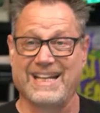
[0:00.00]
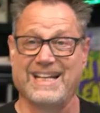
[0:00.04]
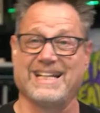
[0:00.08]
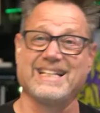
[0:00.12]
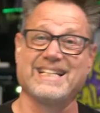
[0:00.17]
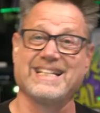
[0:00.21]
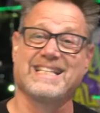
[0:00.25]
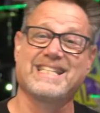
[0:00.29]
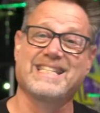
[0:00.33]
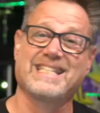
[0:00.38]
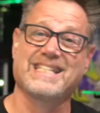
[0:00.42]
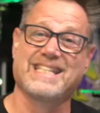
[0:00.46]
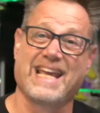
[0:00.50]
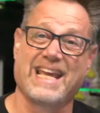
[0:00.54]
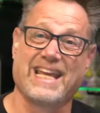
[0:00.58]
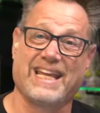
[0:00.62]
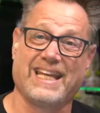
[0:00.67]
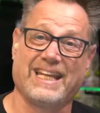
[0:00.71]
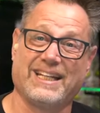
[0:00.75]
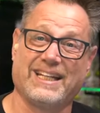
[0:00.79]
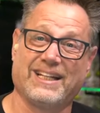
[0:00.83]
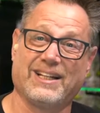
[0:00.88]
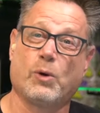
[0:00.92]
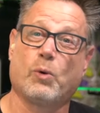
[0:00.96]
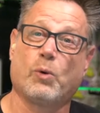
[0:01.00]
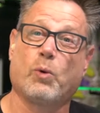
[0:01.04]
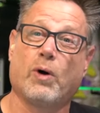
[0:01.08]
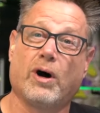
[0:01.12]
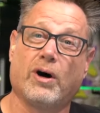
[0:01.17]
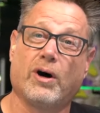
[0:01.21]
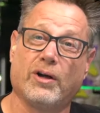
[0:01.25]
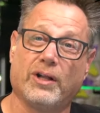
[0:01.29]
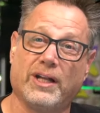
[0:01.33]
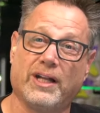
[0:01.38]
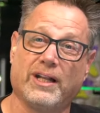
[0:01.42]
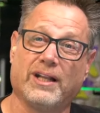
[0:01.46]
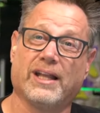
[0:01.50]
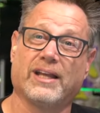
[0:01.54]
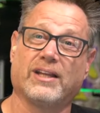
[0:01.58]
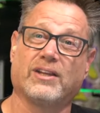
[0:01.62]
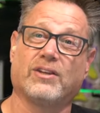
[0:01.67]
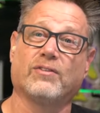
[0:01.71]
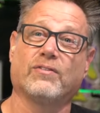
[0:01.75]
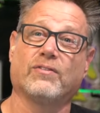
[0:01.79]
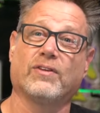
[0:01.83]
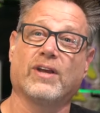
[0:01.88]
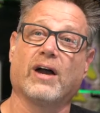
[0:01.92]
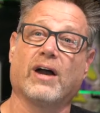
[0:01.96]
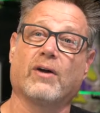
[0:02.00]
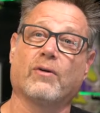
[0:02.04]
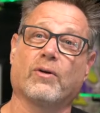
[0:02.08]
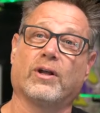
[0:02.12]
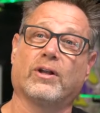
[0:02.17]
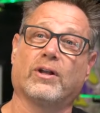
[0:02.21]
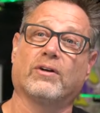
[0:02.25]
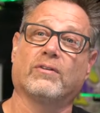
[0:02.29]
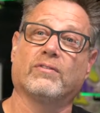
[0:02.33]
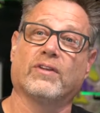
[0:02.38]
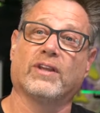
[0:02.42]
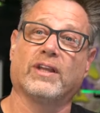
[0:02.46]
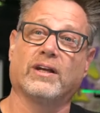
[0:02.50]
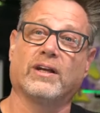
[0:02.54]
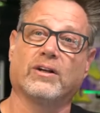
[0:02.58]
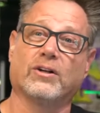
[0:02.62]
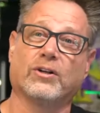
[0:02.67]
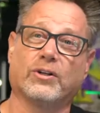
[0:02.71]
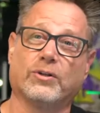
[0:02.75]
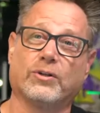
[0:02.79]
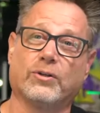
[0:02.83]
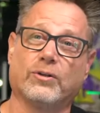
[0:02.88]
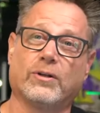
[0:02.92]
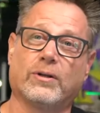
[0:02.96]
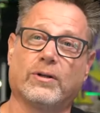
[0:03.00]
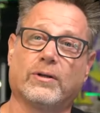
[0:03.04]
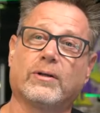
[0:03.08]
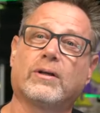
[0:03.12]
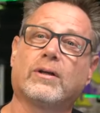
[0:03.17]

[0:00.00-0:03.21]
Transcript: insane quality like you've got right over there, dude.